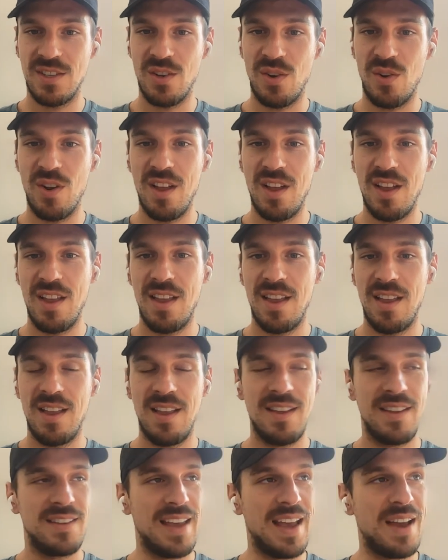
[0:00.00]
So
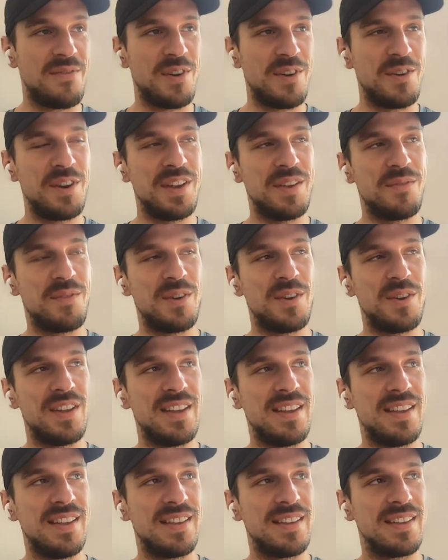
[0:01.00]
yeah, very,
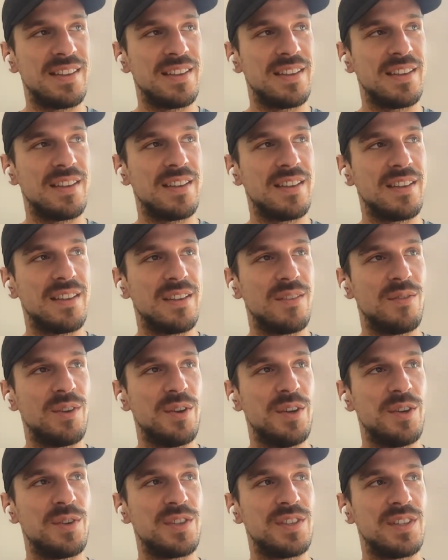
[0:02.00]
very,
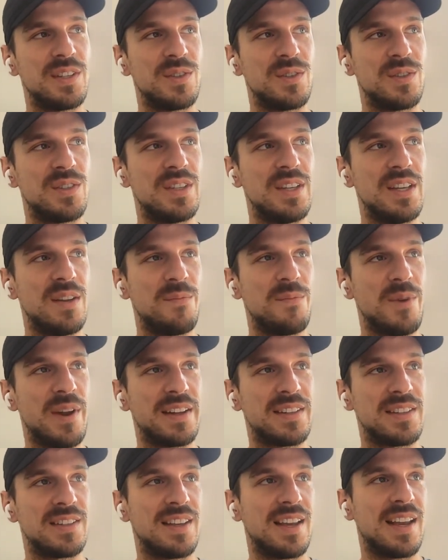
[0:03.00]
very interesting to see it in
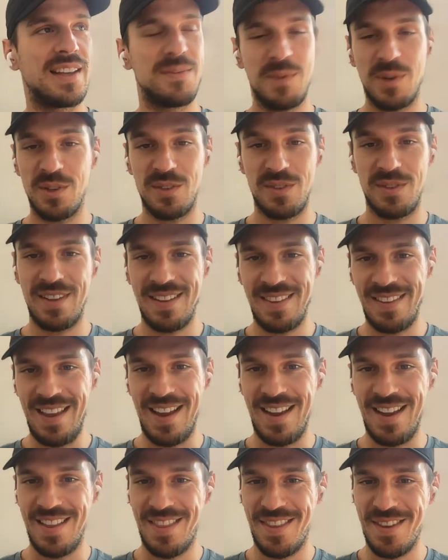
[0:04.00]
practice, I guess, because
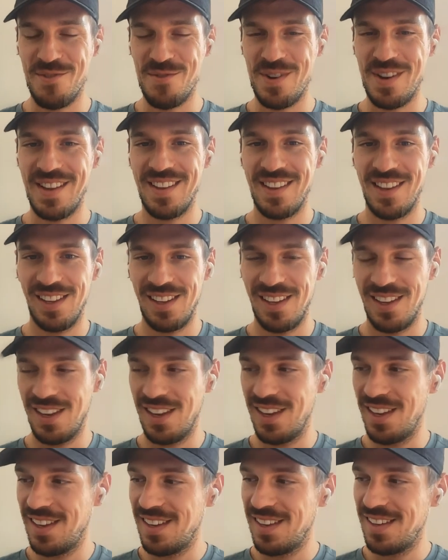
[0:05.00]
yeah, in theory,
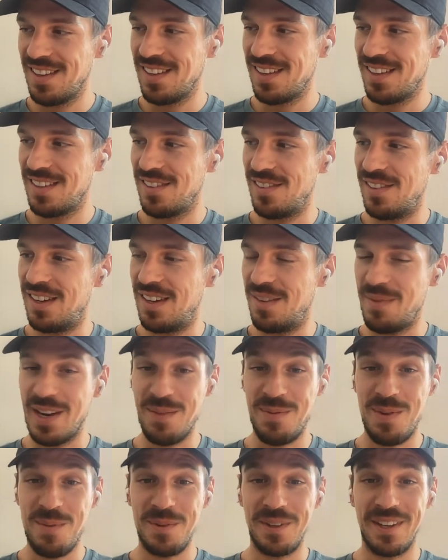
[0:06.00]

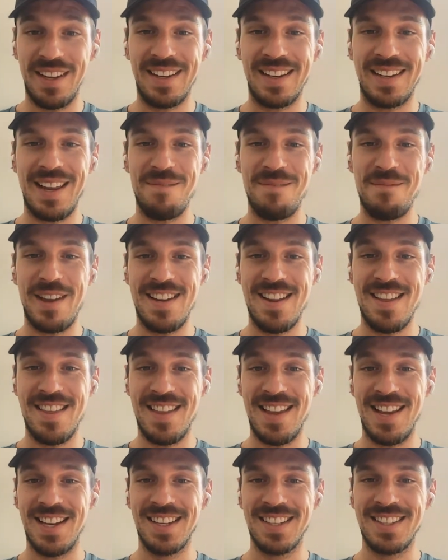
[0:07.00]
many people can claim many
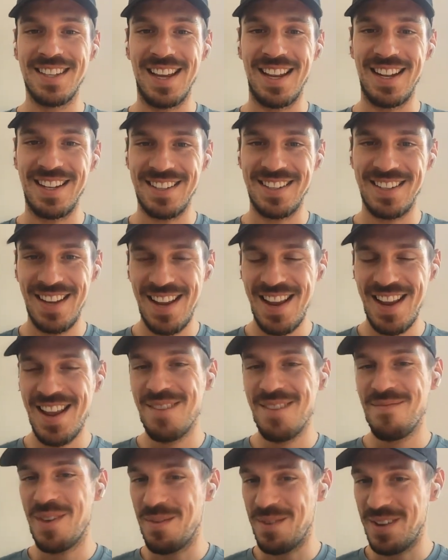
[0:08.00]
things and
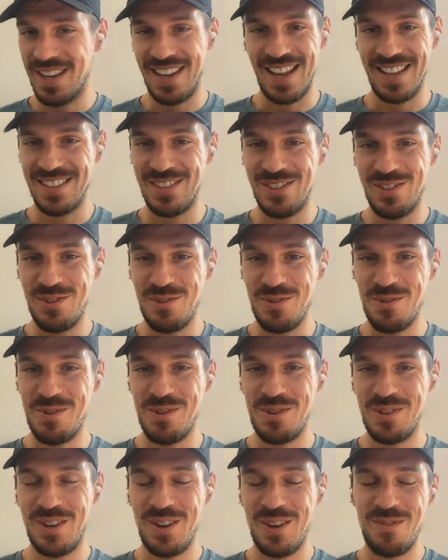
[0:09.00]
maybe it gets
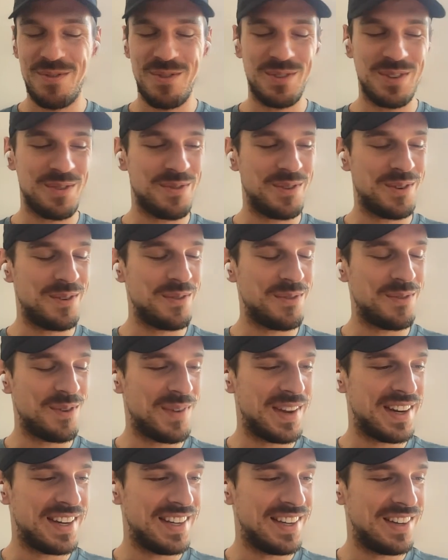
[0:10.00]
too confusing for
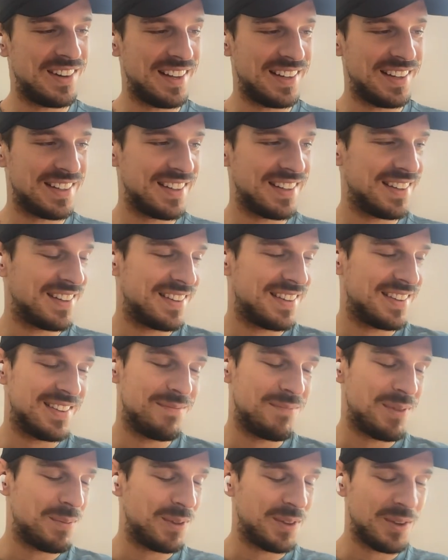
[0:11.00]
many, or like
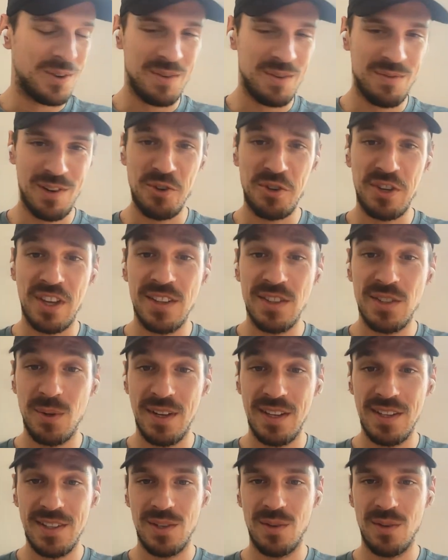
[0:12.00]
people don't even look into it.